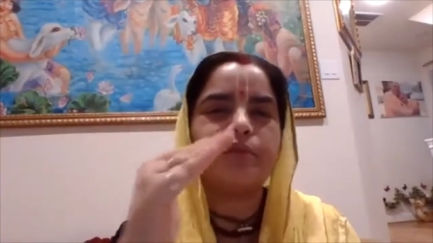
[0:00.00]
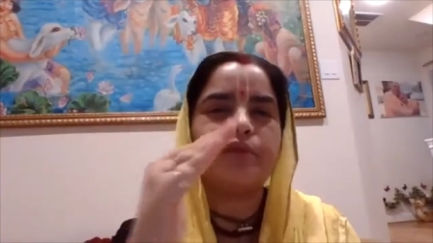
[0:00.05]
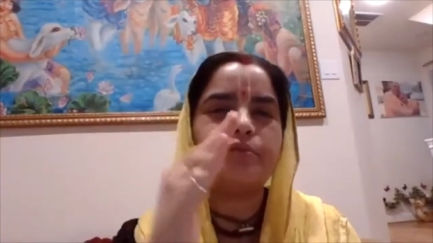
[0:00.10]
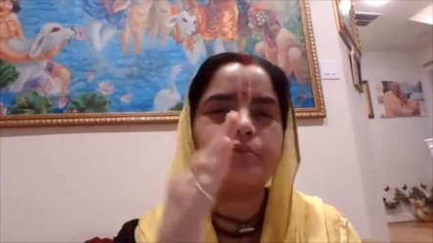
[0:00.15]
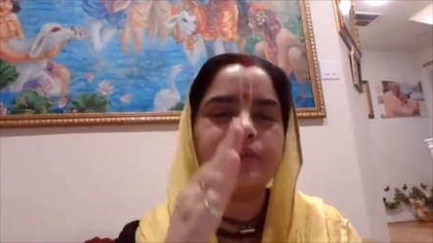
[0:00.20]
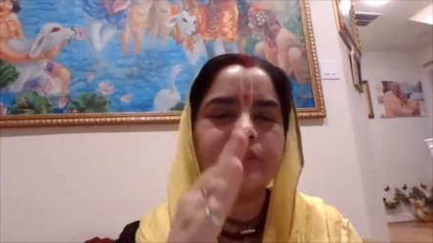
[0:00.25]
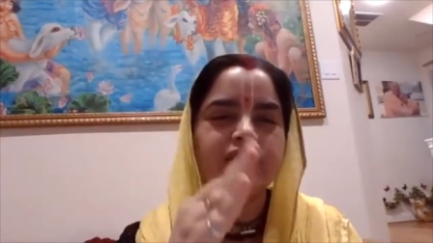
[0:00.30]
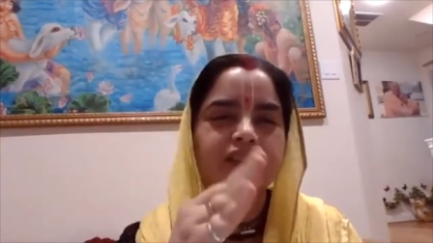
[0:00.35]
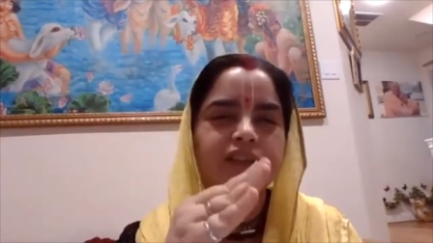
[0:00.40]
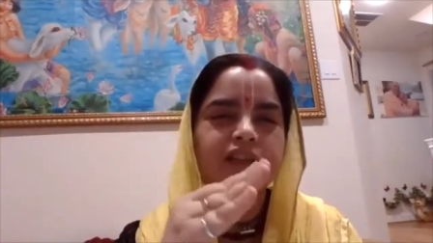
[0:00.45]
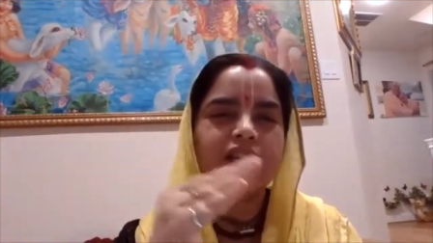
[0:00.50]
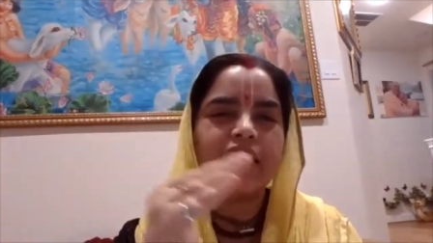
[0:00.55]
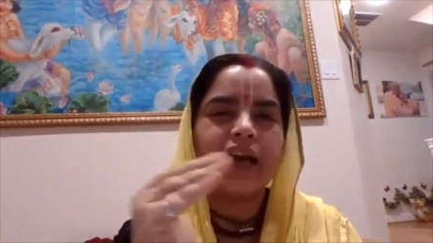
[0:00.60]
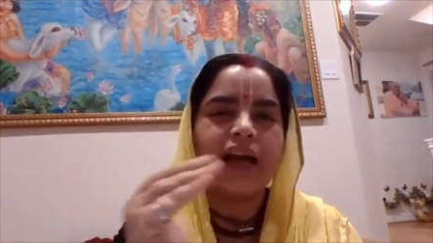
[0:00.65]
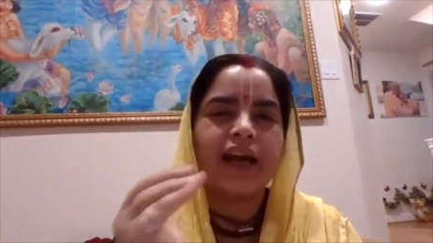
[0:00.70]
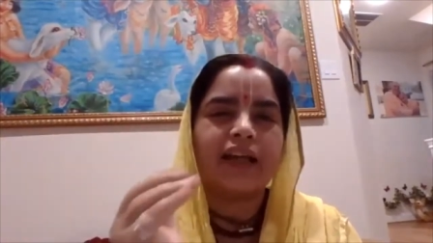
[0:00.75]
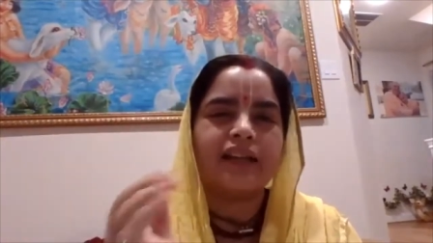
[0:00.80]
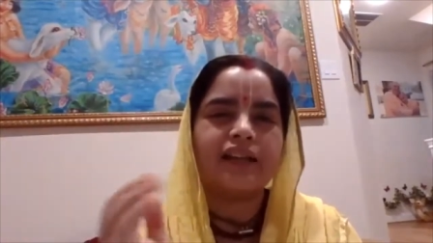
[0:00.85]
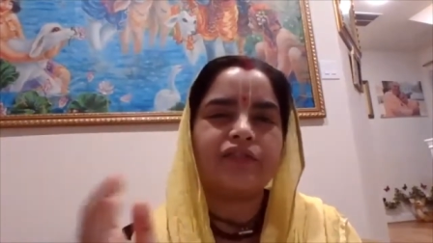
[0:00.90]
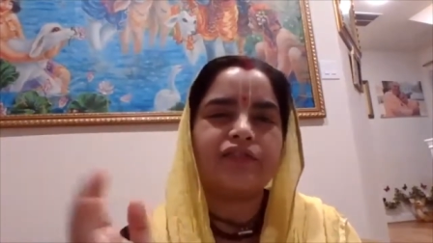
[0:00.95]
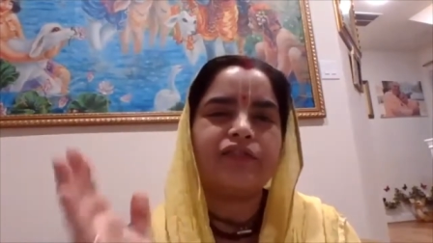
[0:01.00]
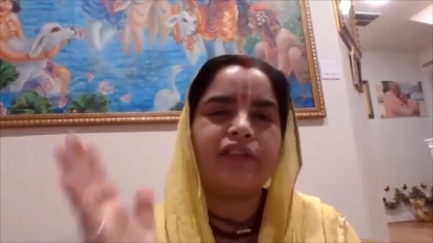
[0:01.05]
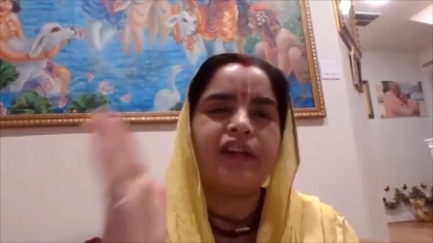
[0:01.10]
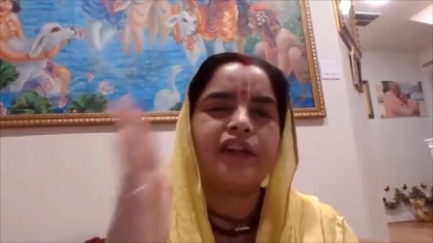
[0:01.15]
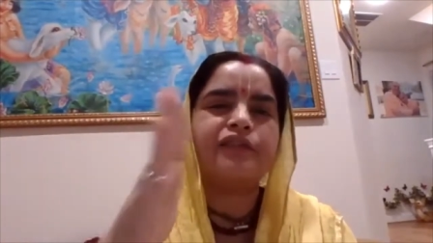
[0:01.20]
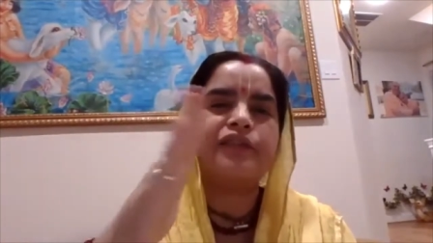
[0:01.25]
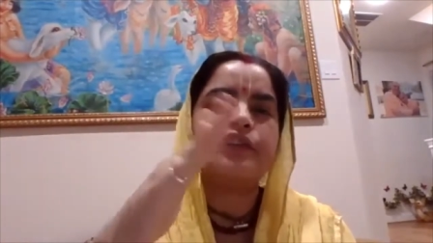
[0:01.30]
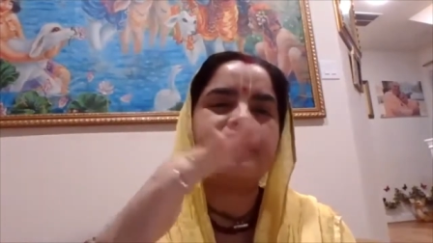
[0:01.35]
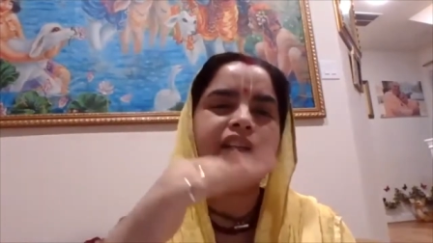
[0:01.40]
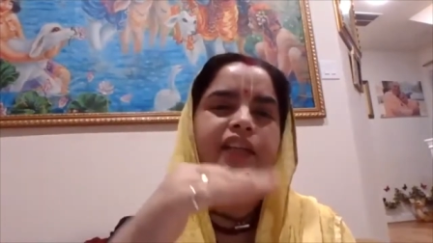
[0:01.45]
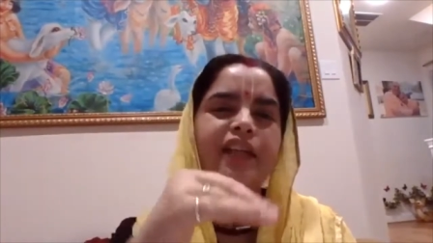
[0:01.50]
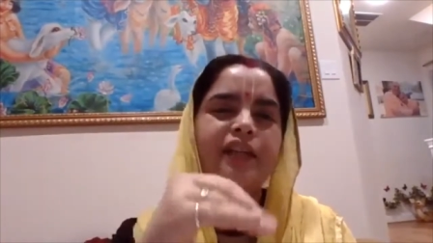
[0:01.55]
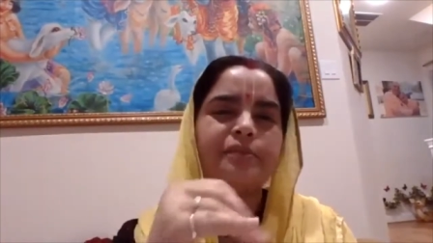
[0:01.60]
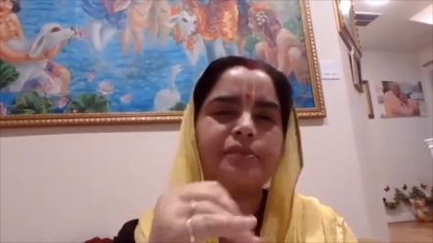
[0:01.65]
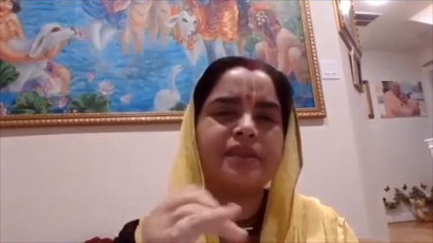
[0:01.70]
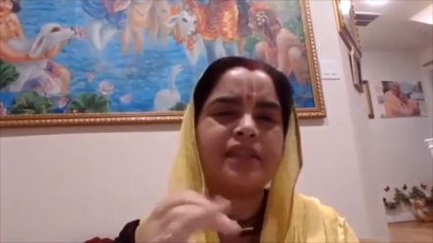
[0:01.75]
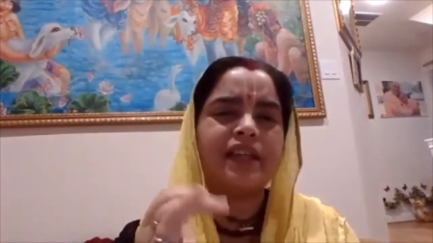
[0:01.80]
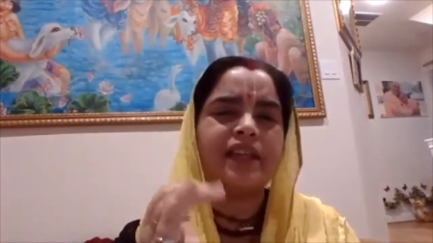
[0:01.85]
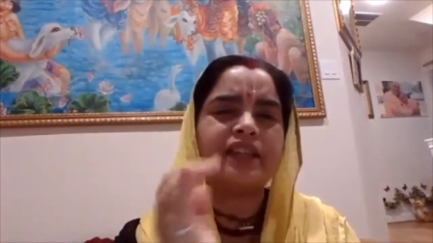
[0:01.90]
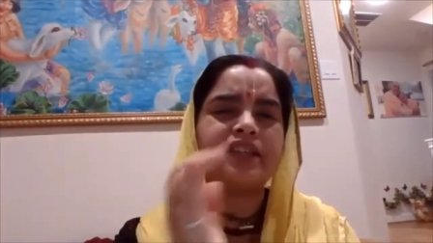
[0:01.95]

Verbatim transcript: moment and the flavor keeps